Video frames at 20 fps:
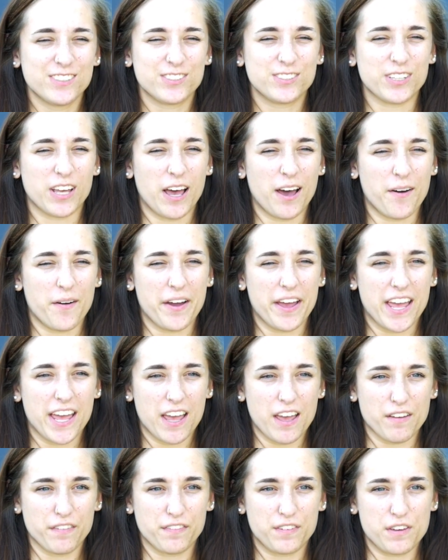So
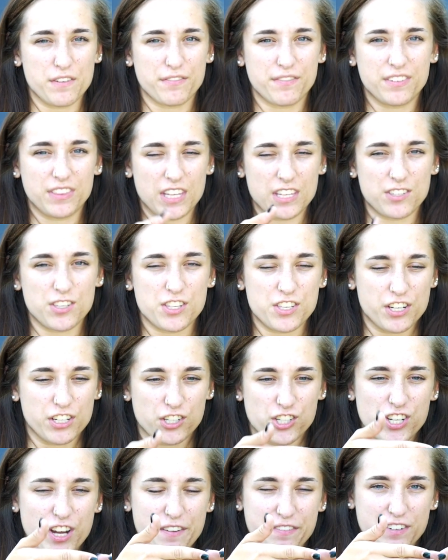if this is your
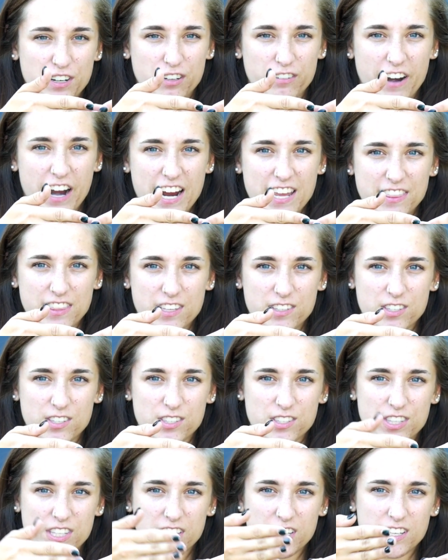shifter, right? This
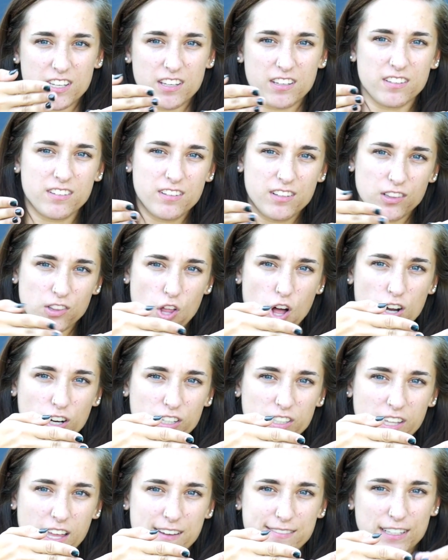is the
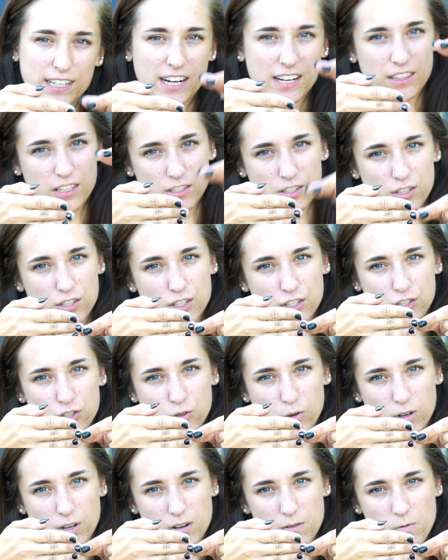longer lever and this is the
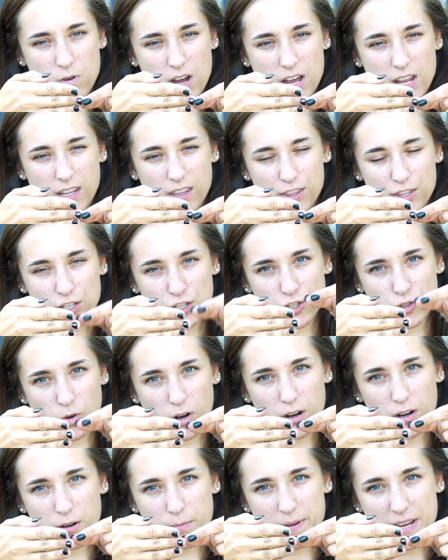shorter one. The
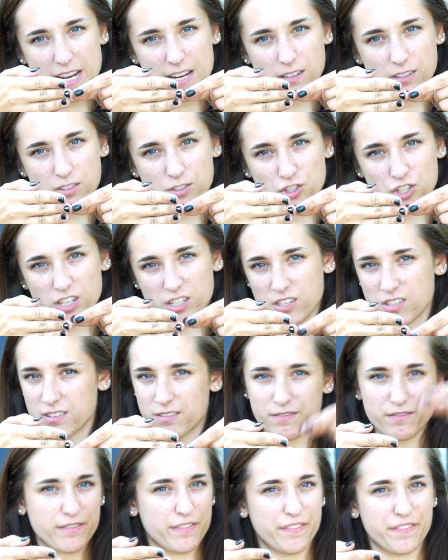shorter piece just
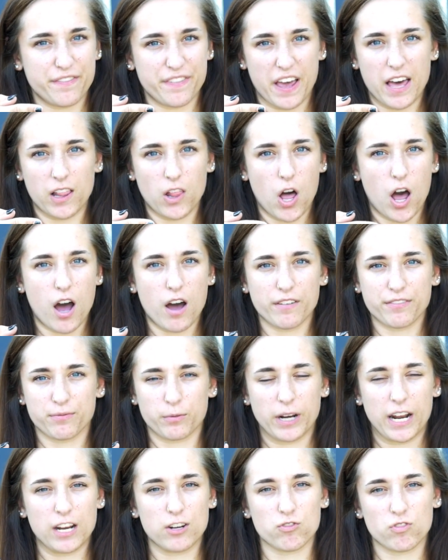fell off
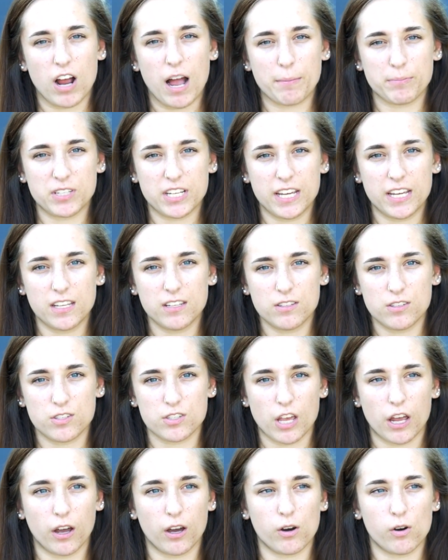when I dropped it,
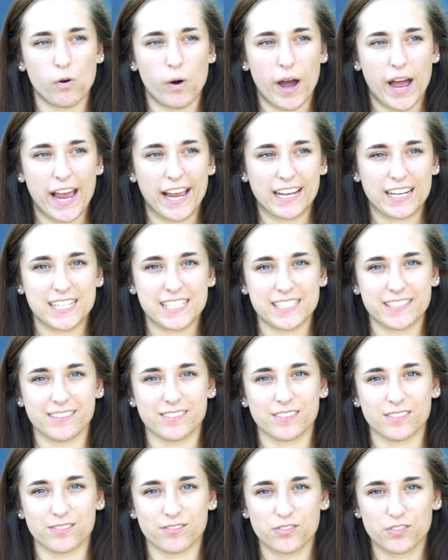so I
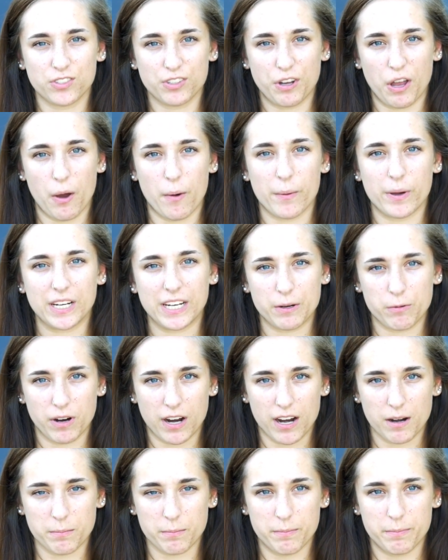couldn't go
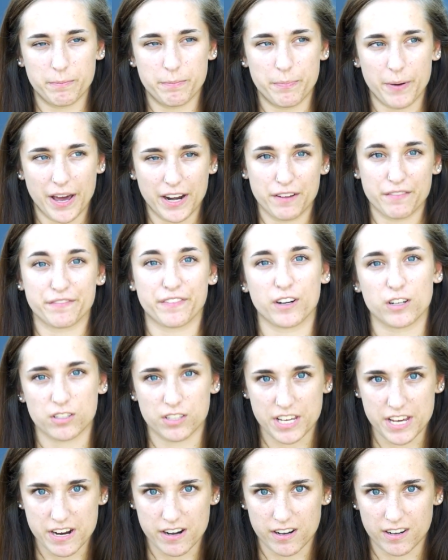anywhere but in first
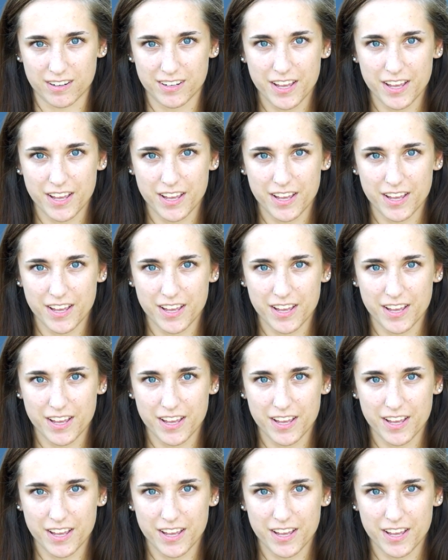gear.